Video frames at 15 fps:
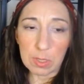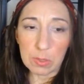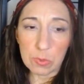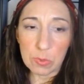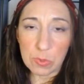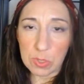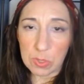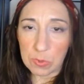
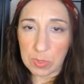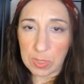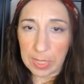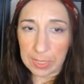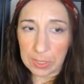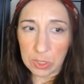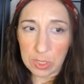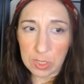who's
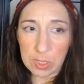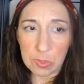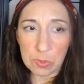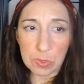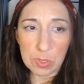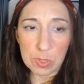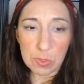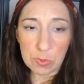anxious,
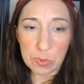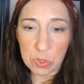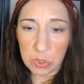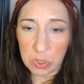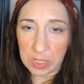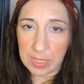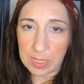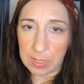who's
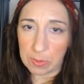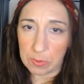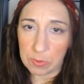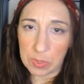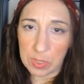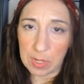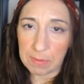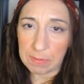stressed out,
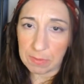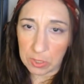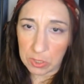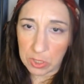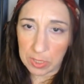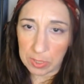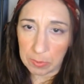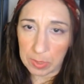who's not
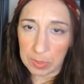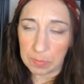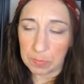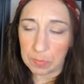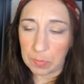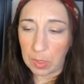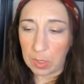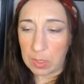functioning well.
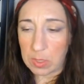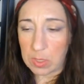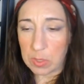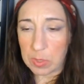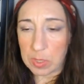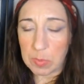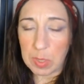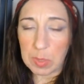So
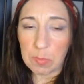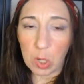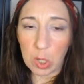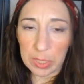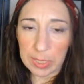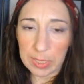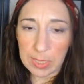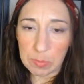it's being
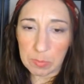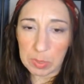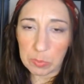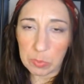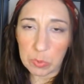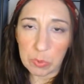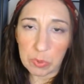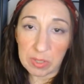marketed to
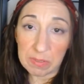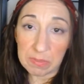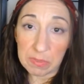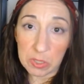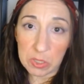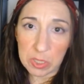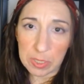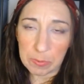people who are not
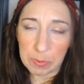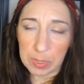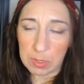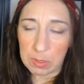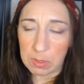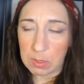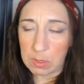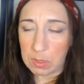functioning well
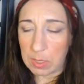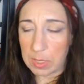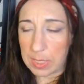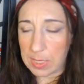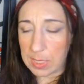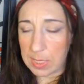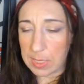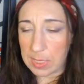
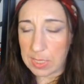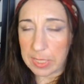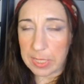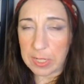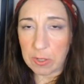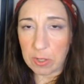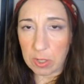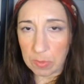as the
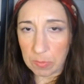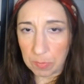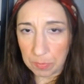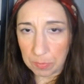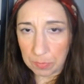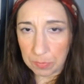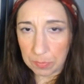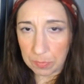cure-all,
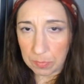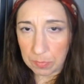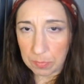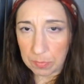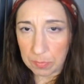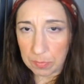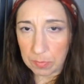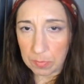
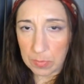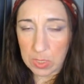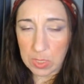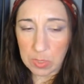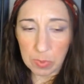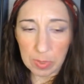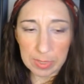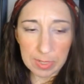which
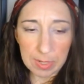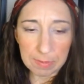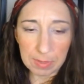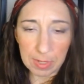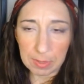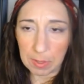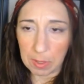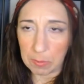is why
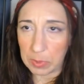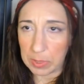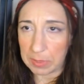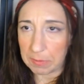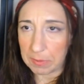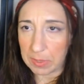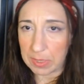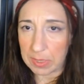I really
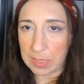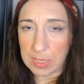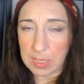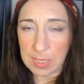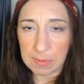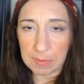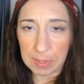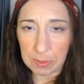feel like this
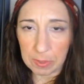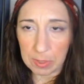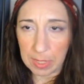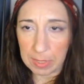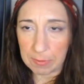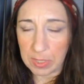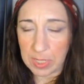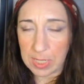is viral
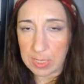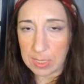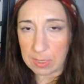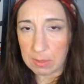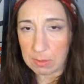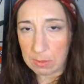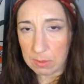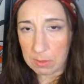advertising.